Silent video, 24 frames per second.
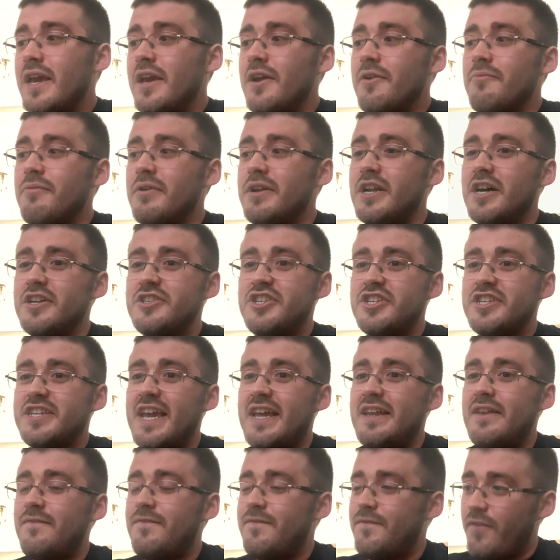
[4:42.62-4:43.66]
We're not just
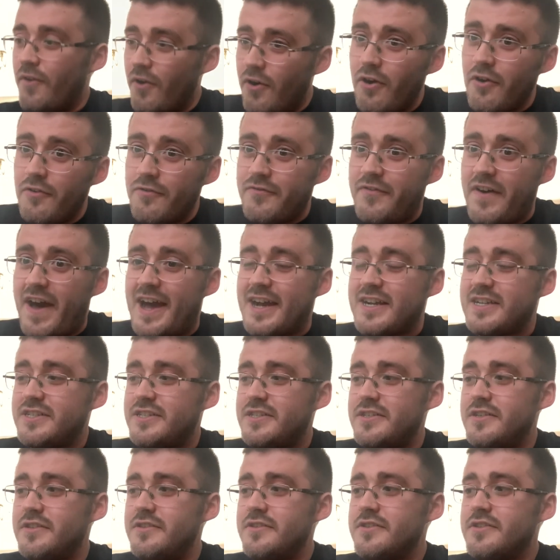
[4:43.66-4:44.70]
getting four
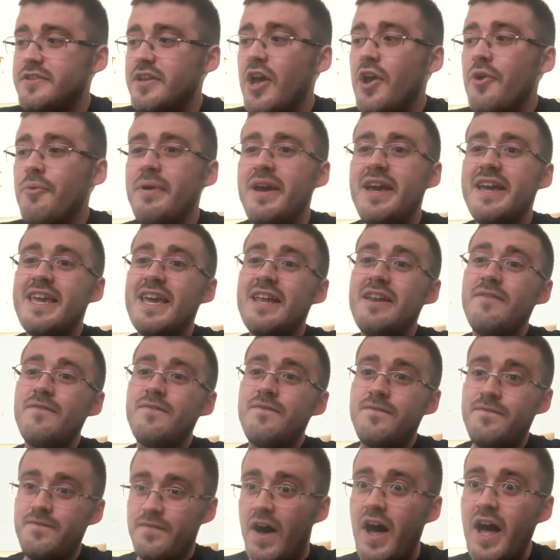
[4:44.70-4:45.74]
factions, we're getting
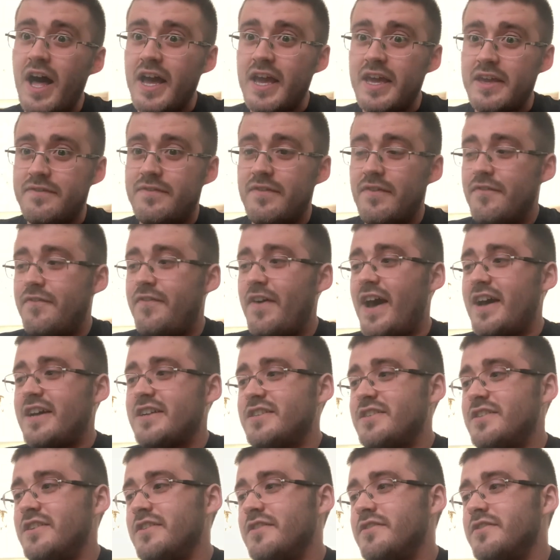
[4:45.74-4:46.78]
five
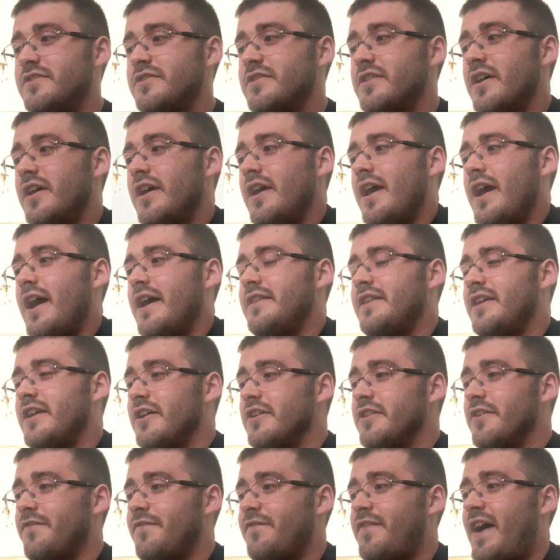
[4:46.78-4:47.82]
factions. And the
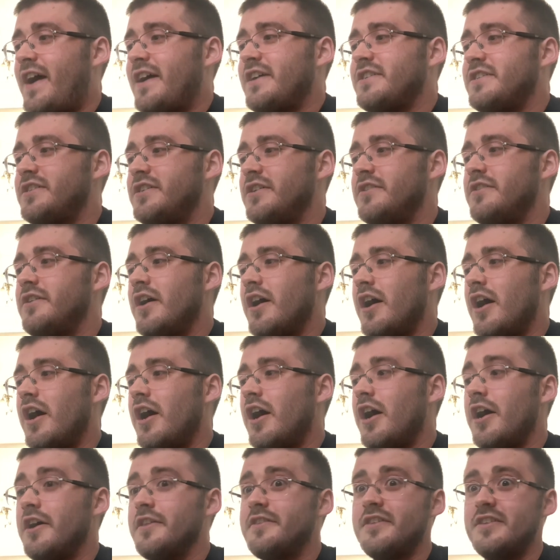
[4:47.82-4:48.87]
other faction
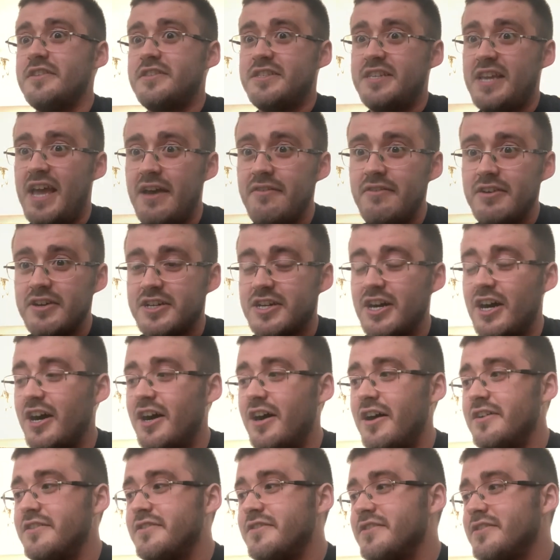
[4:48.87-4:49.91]
are the
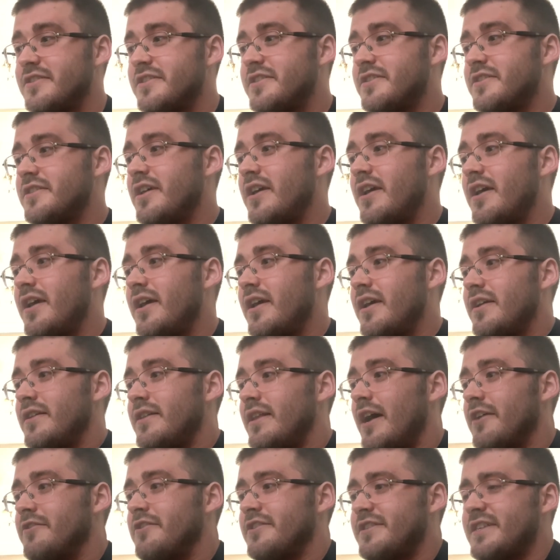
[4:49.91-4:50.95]
Terrocons.
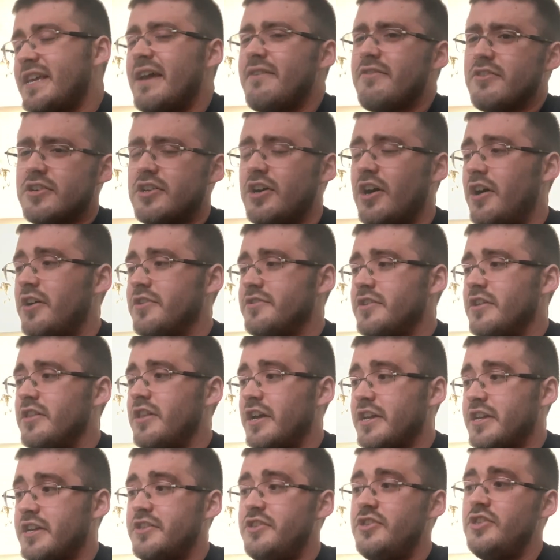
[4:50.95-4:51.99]
Now, the Terrocons are
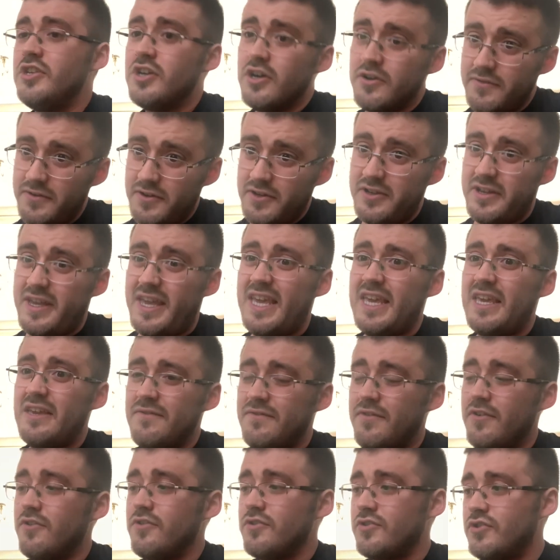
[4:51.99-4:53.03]
like another
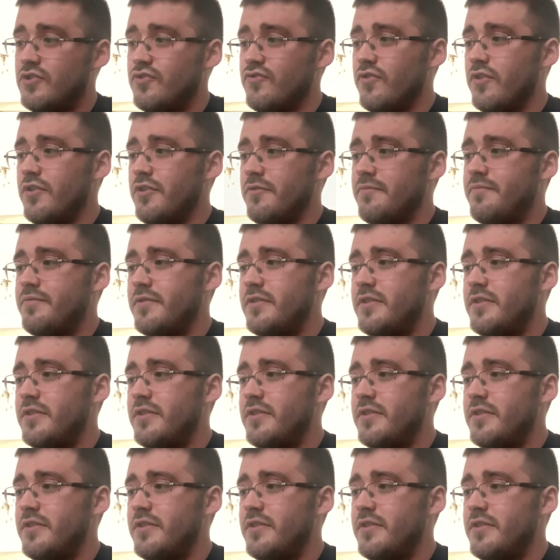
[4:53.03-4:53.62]
evil group.